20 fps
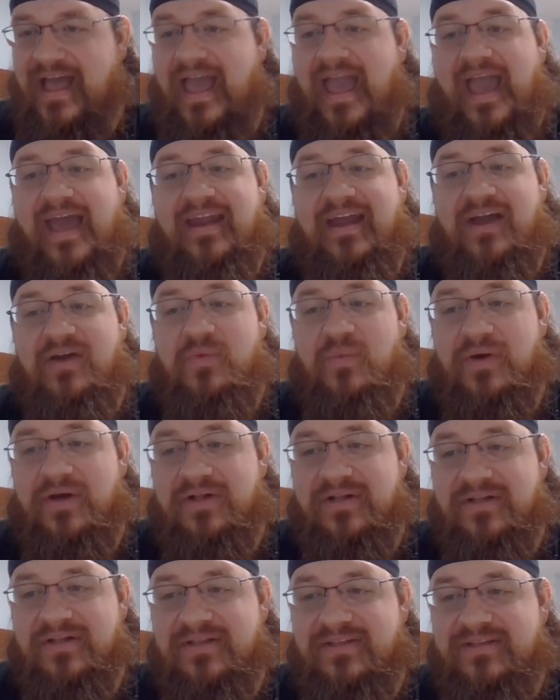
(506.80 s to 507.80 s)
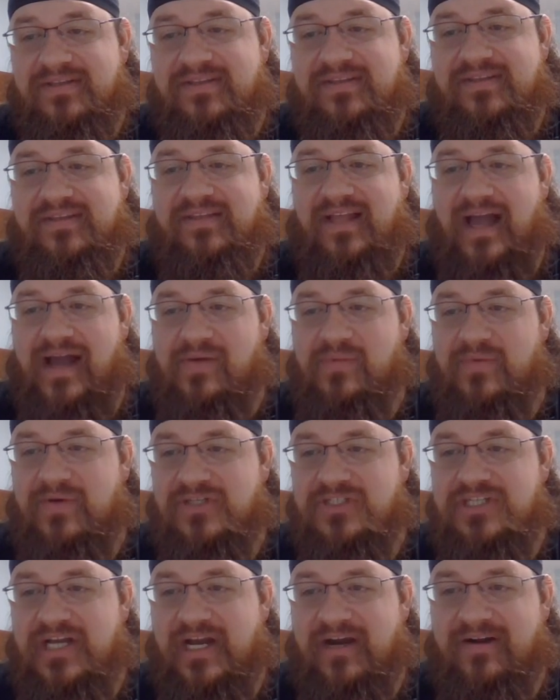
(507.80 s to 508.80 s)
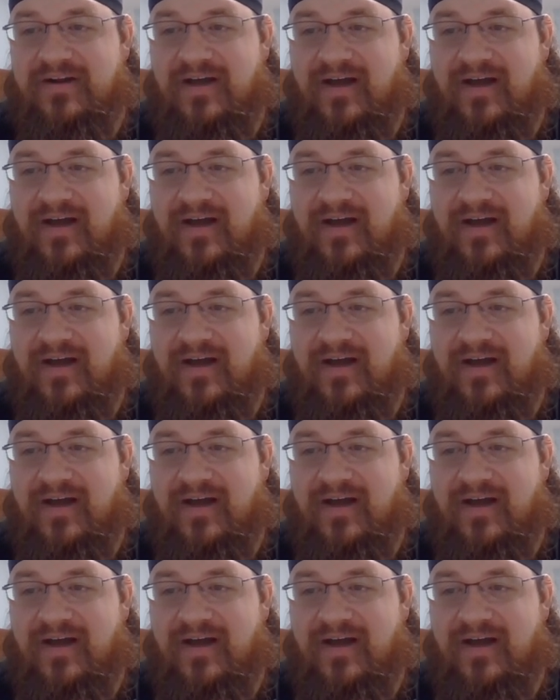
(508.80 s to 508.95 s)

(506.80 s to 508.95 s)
and I will I will share it